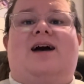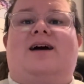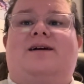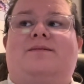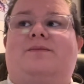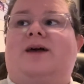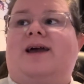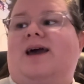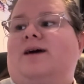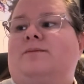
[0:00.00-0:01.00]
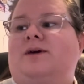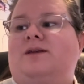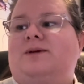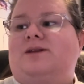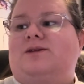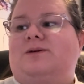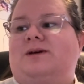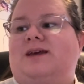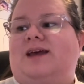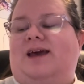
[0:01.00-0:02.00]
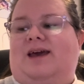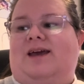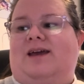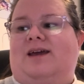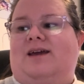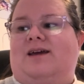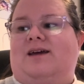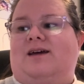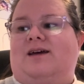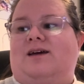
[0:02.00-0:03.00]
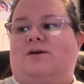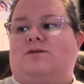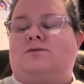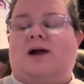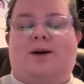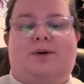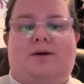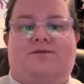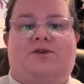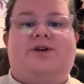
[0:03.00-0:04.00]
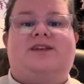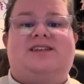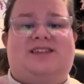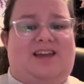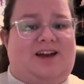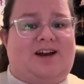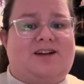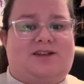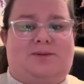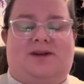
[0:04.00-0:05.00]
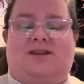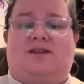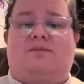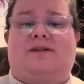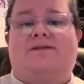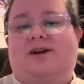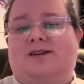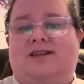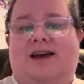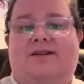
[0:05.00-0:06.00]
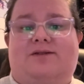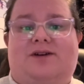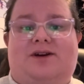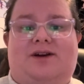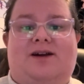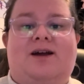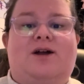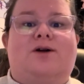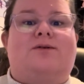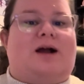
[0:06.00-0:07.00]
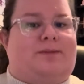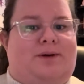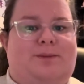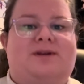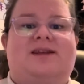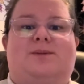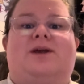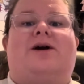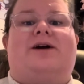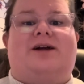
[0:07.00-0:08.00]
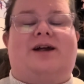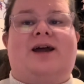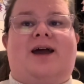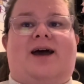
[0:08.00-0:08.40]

I am going to be doing a wrap up for this year just because this is my first ever wrap up in TBR,